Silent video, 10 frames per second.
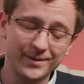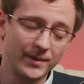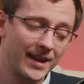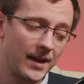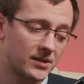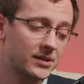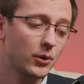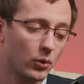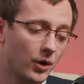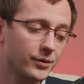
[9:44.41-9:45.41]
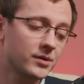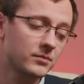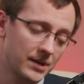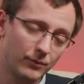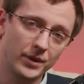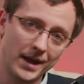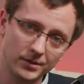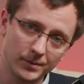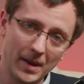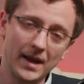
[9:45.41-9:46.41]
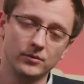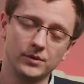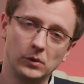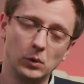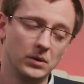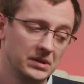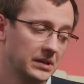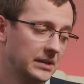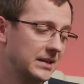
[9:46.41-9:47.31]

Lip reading: I mean, they still cost several thousands of pounds, of course,